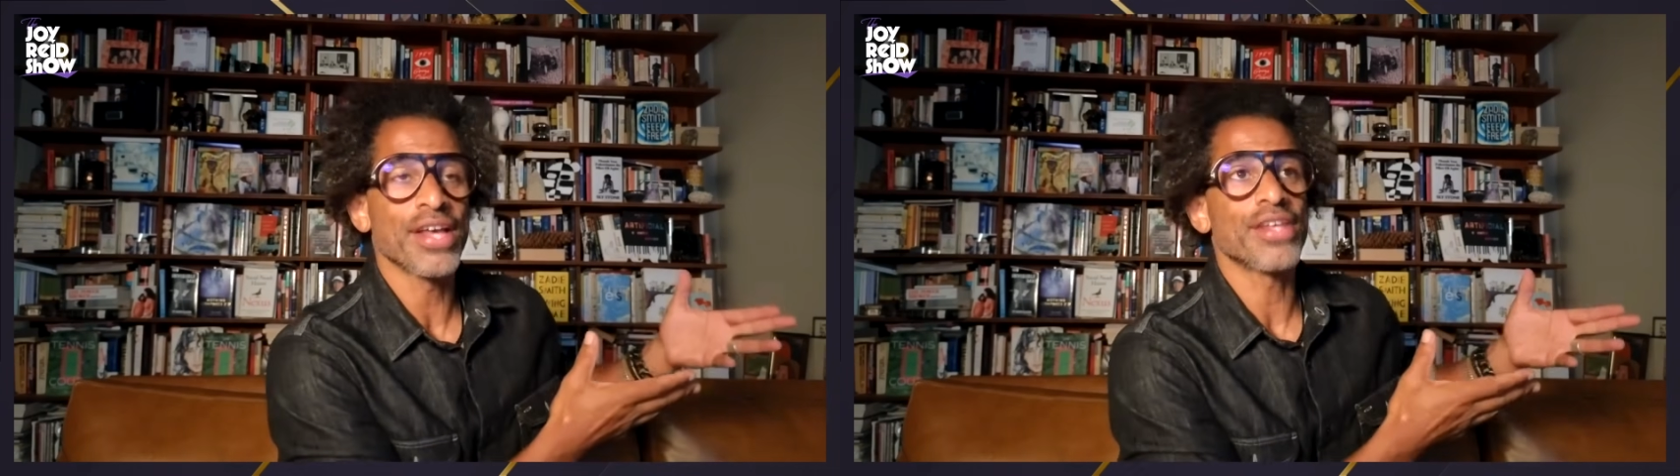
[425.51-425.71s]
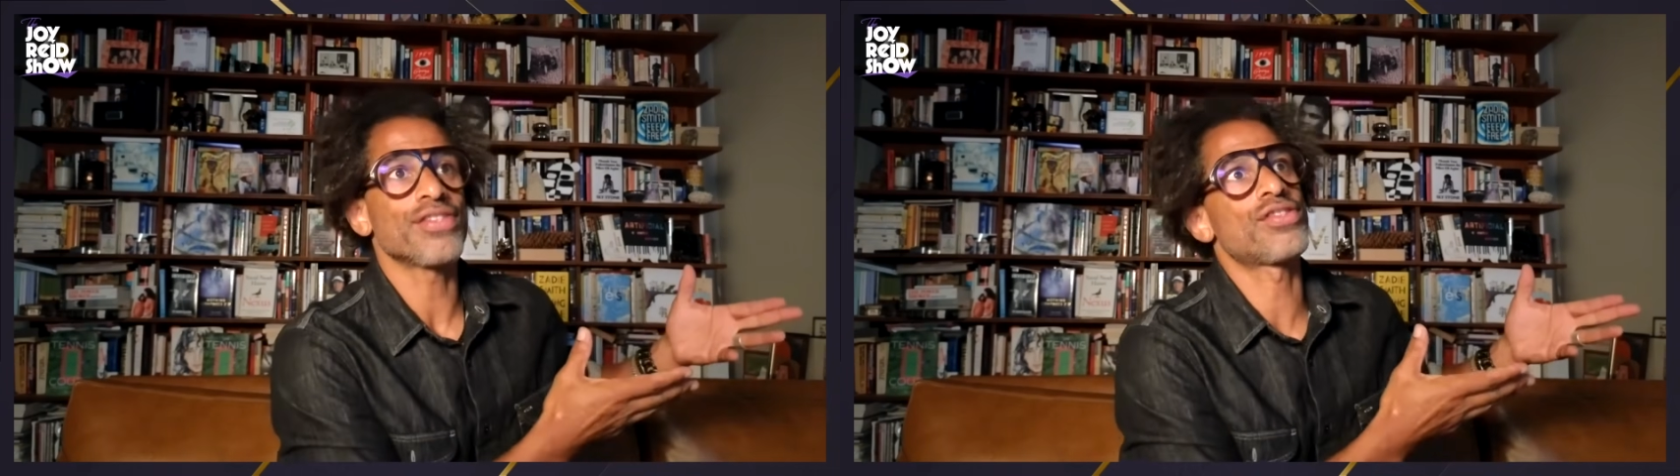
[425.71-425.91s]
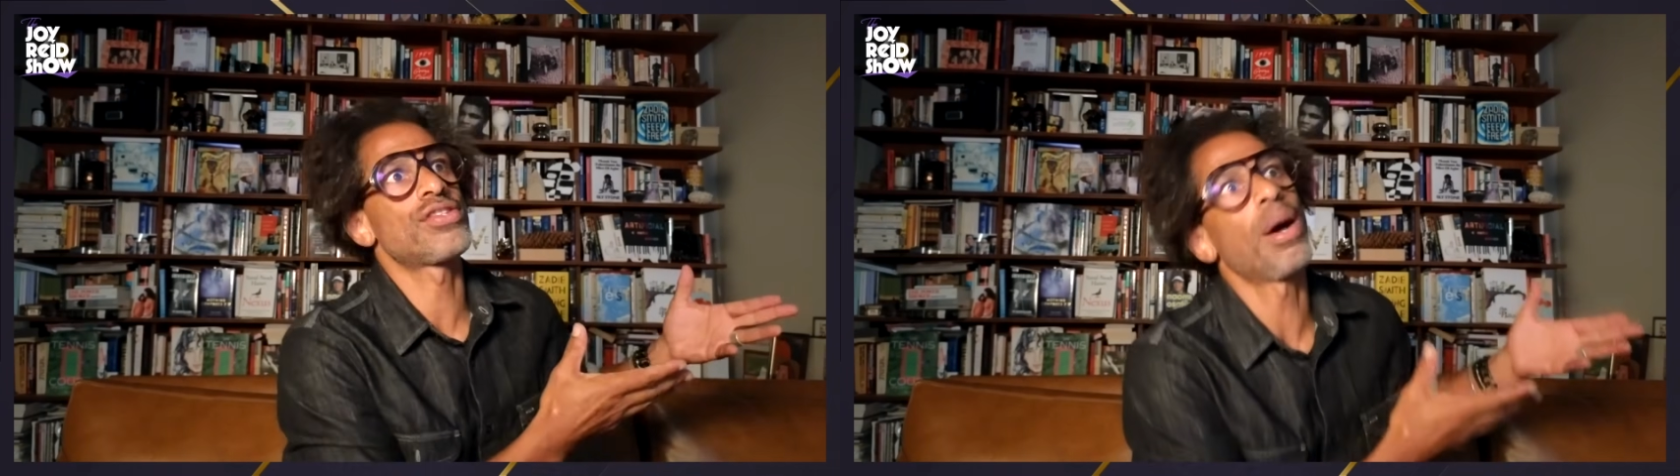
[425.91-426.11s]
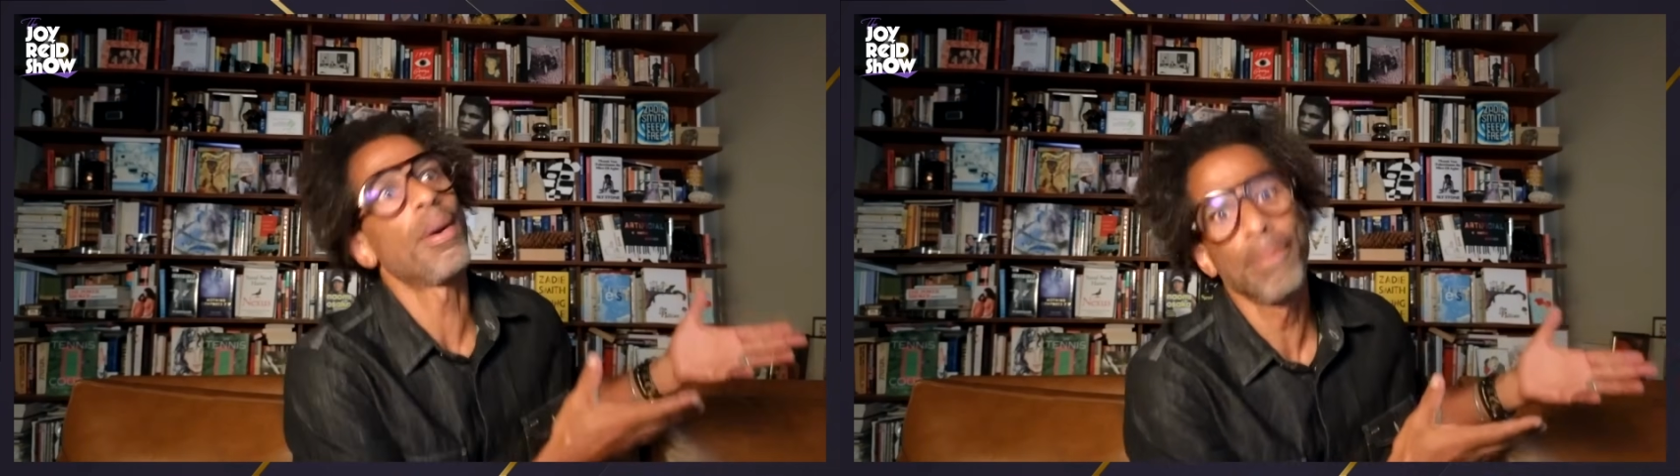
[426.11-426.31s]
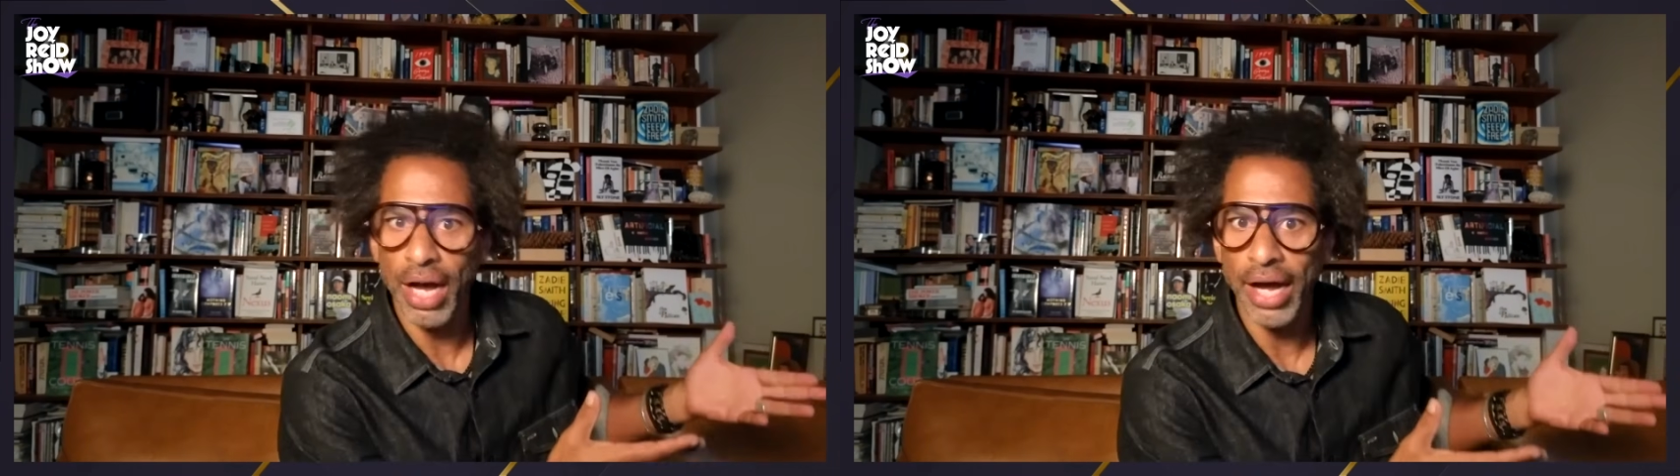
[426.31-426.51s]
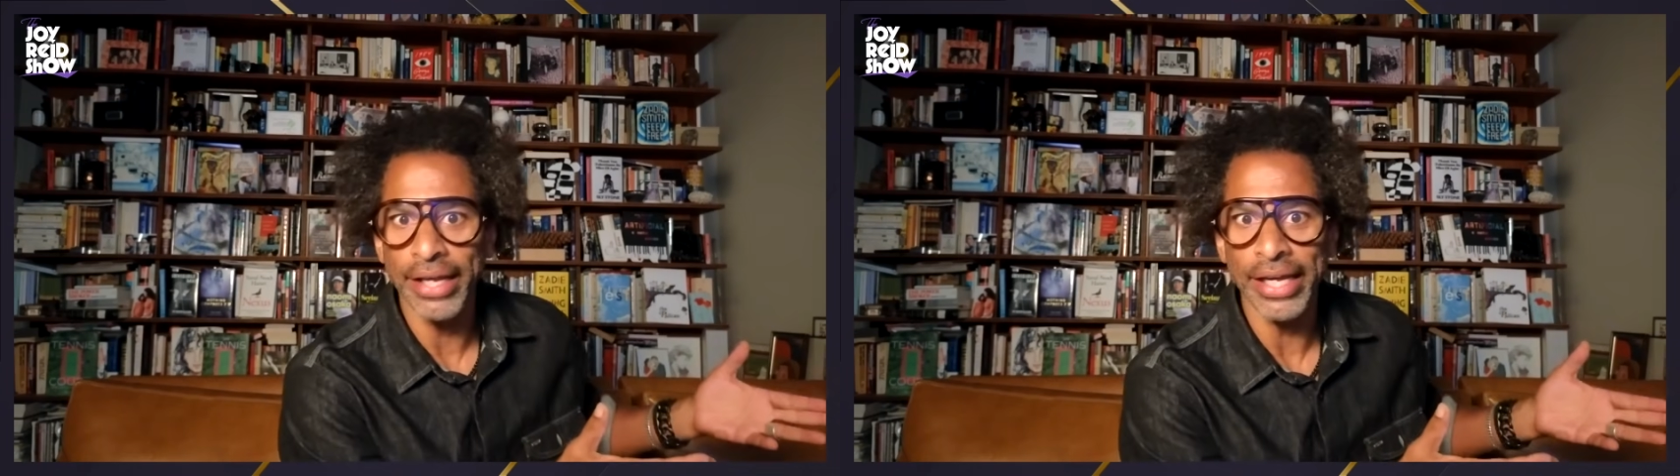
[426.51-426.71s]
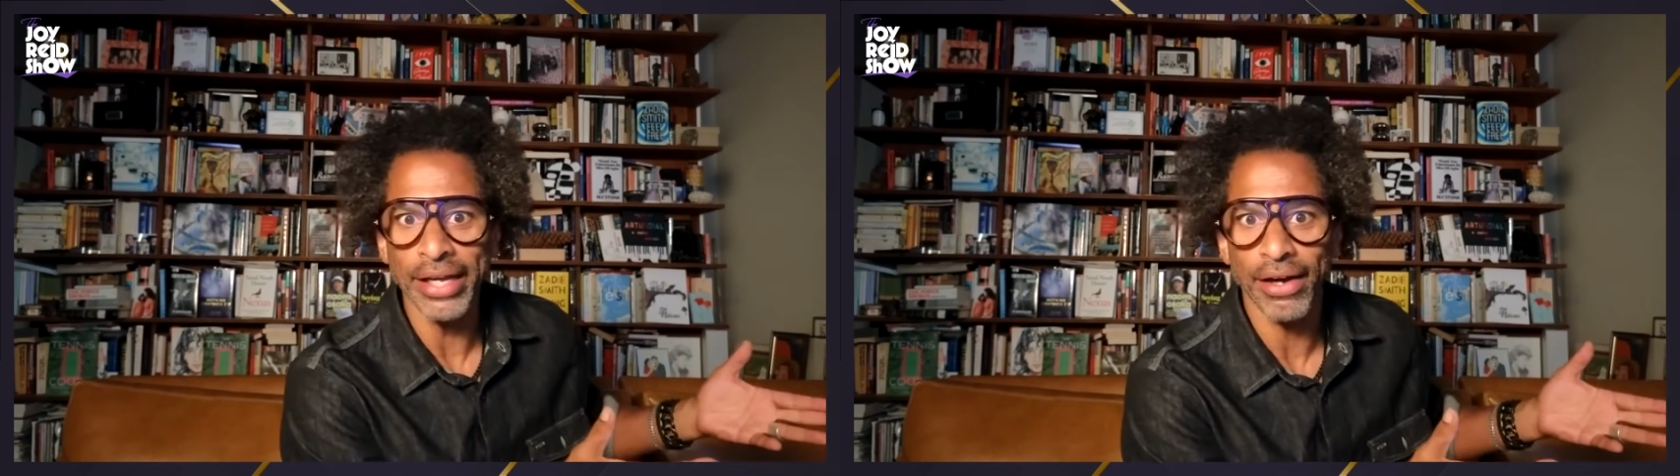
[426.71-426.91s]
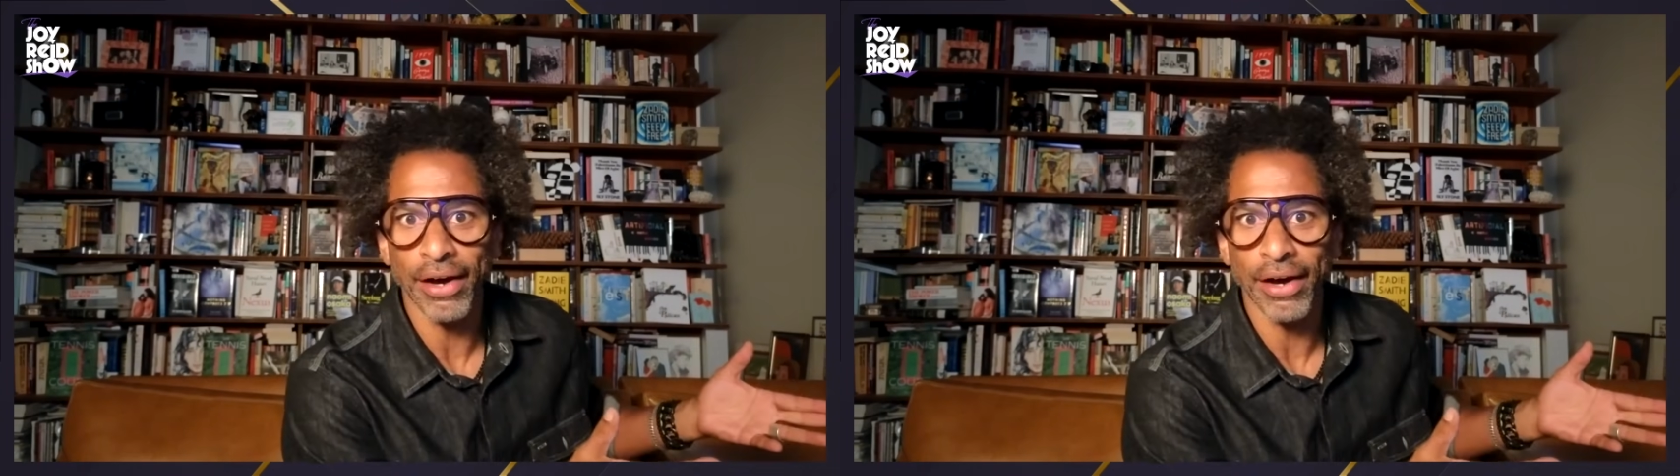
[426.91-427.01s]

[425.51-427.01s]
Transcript: somebody